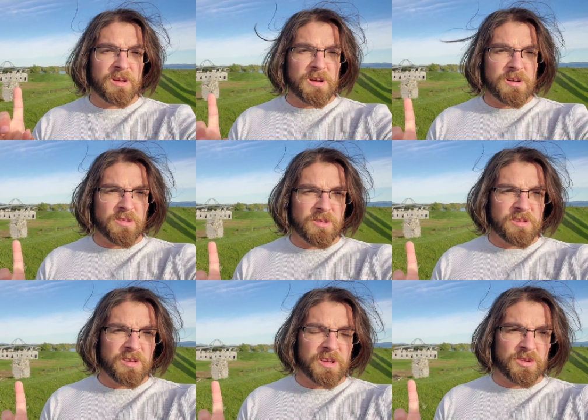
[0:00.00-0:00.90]
oh,
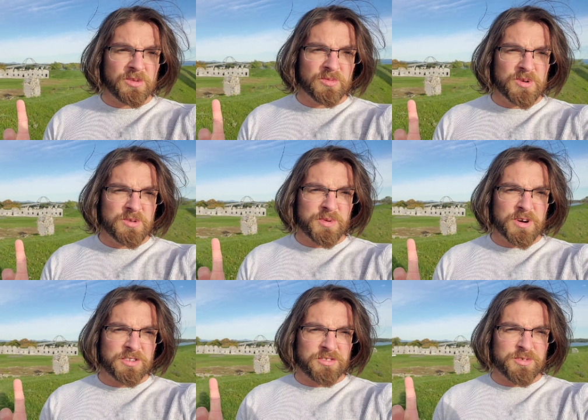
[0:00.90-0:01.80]
an old ruined
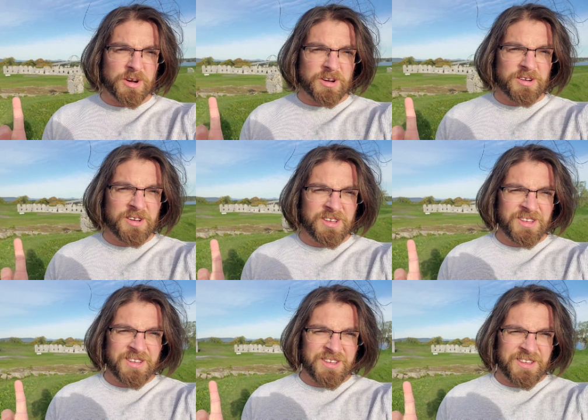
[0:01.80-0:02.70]
British fort.
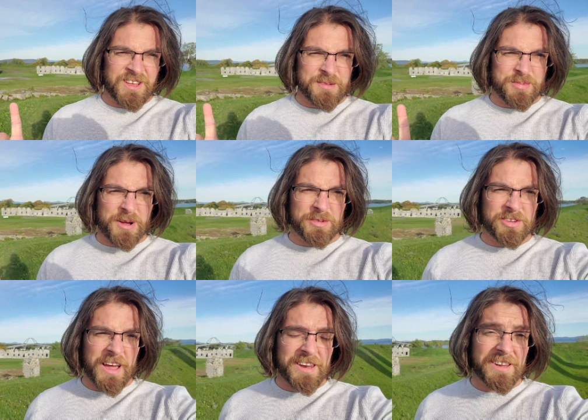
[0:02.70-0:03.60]
I
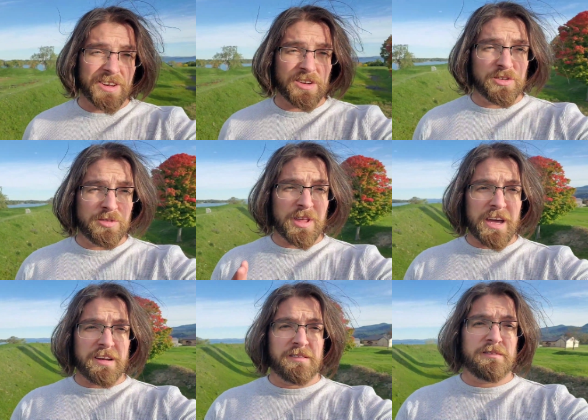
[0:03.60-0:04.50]
promise I didn't do
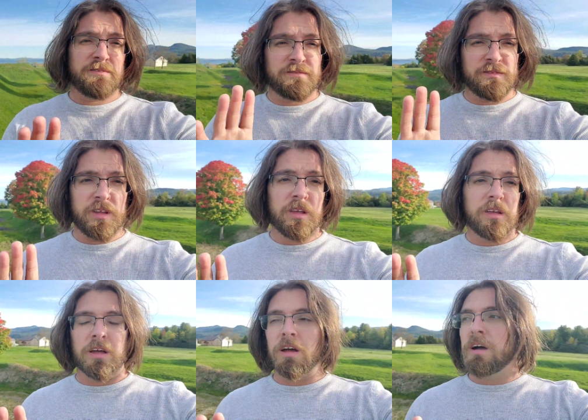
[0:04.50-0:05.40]
that.
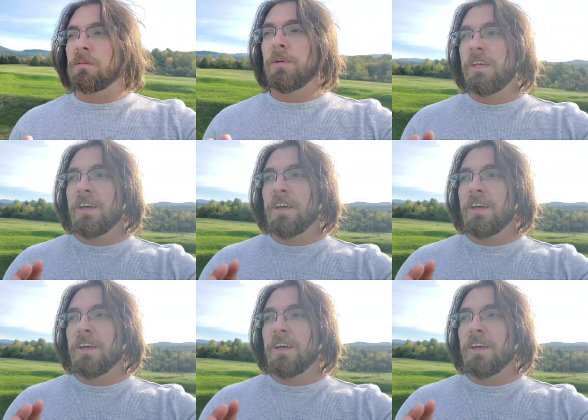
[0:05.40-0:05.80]
Um,